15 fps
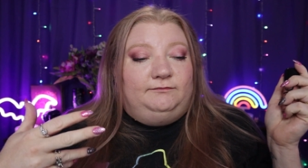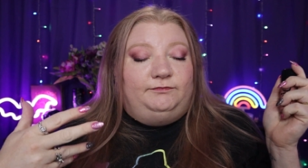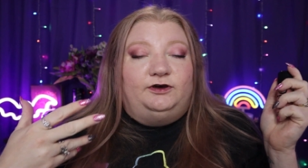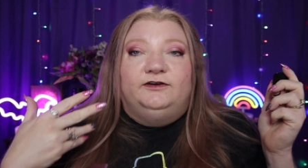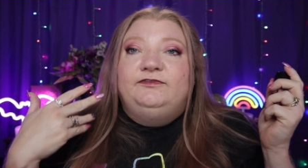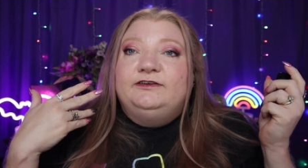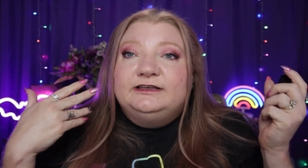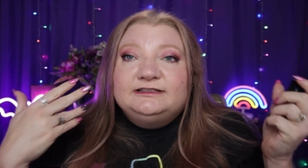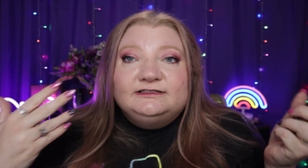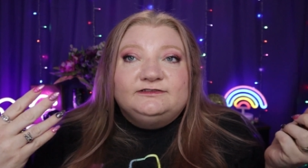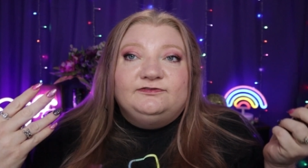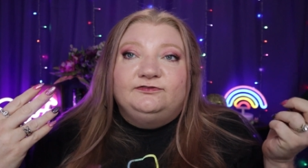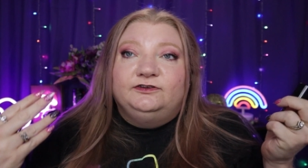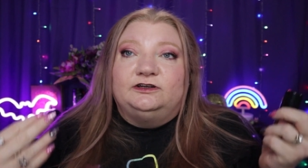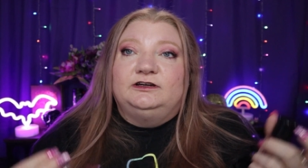Perfect
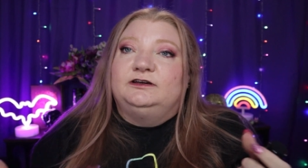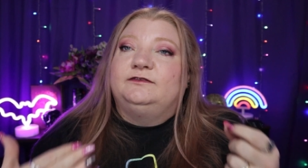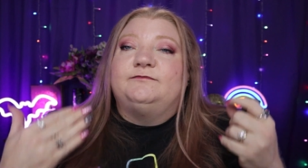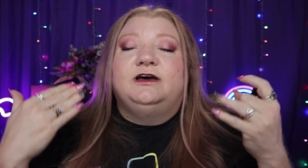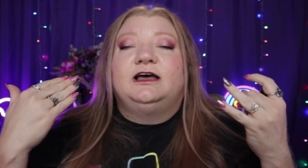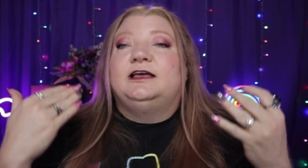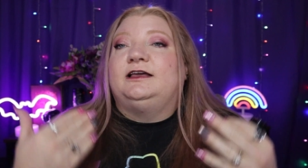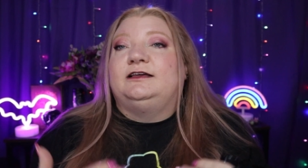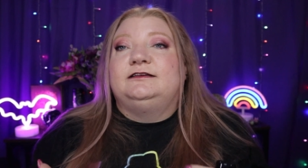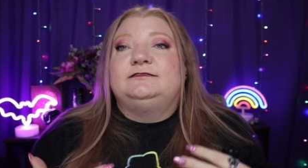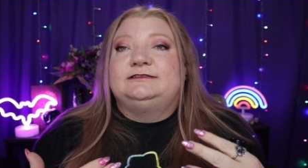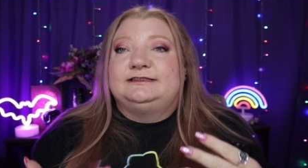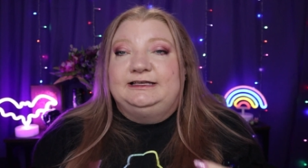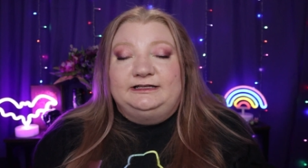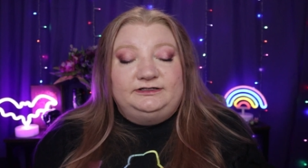for my
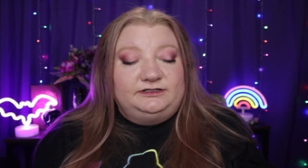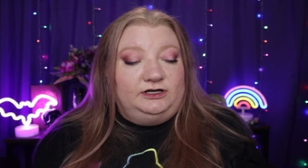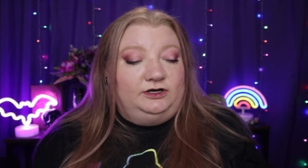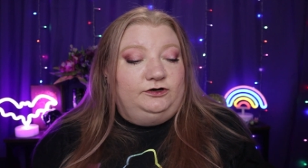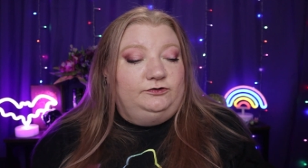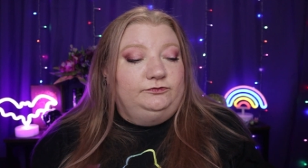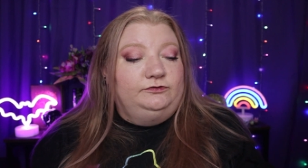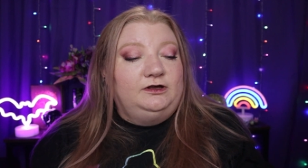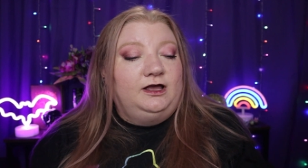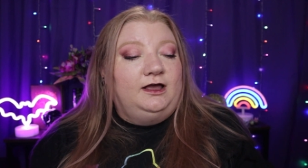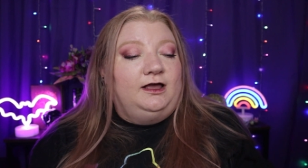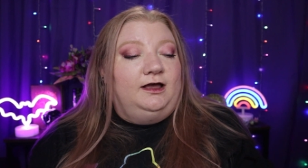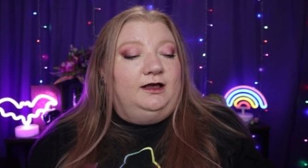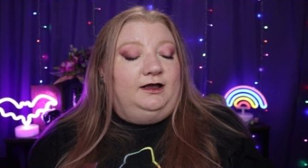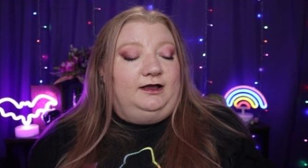skin tone.
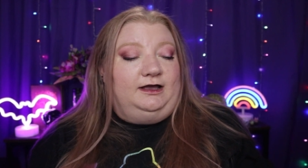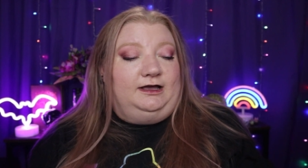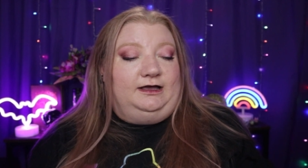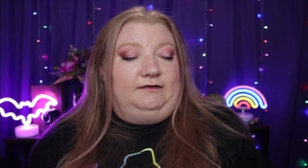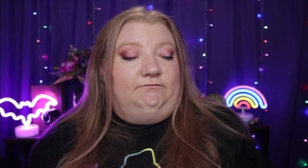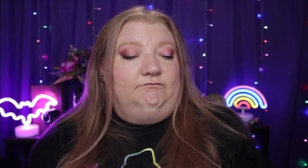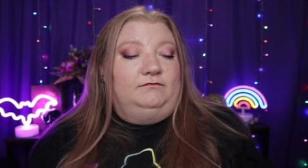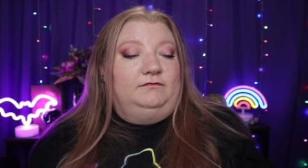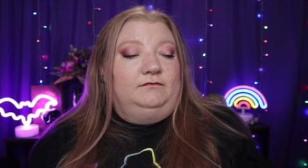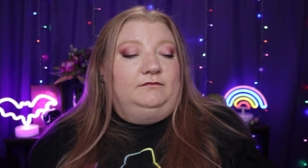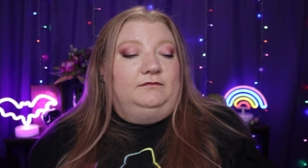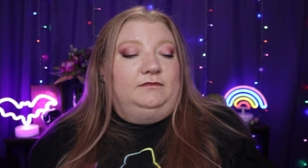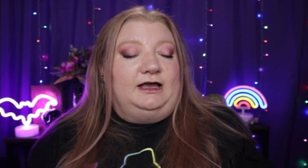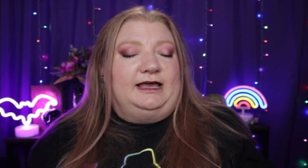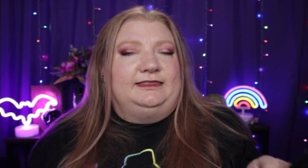
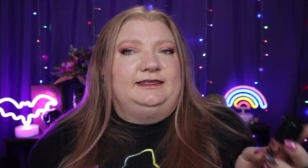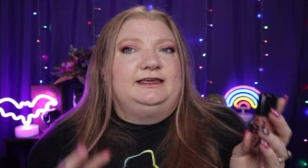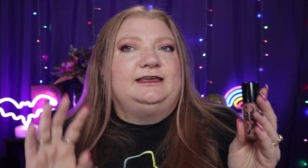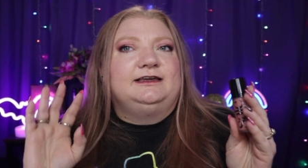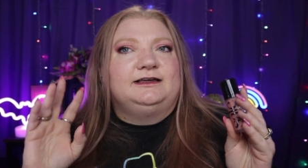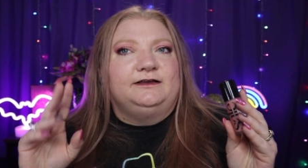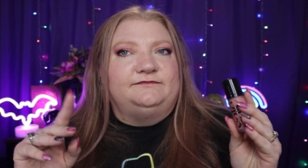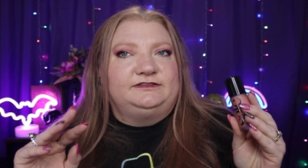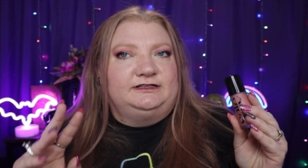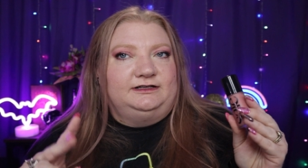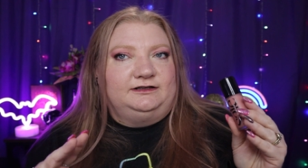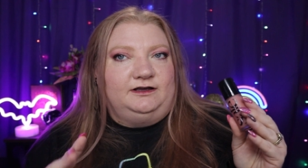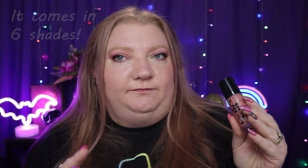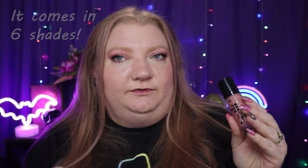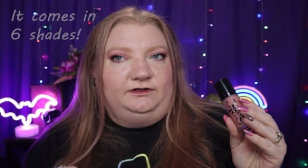I think it comes in
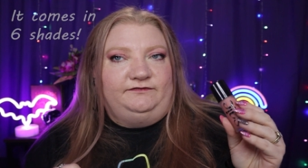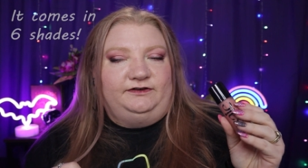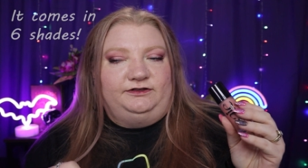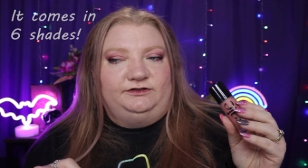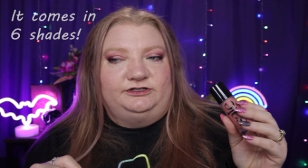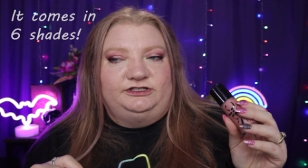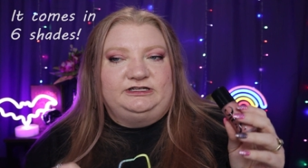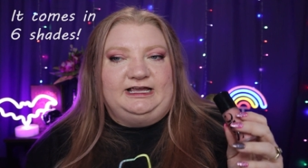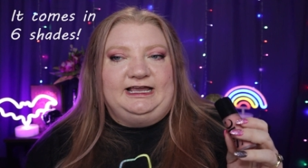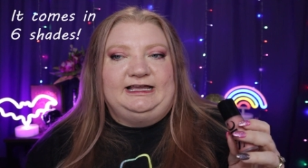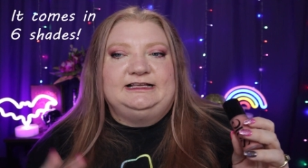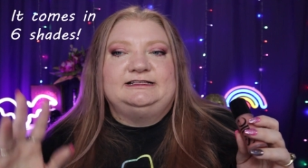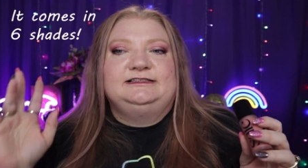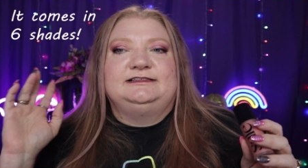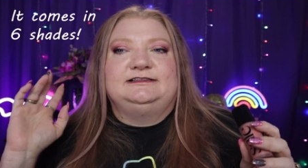a couple of other
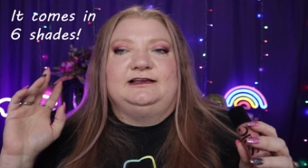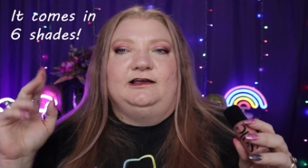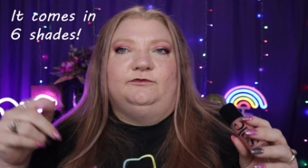shades.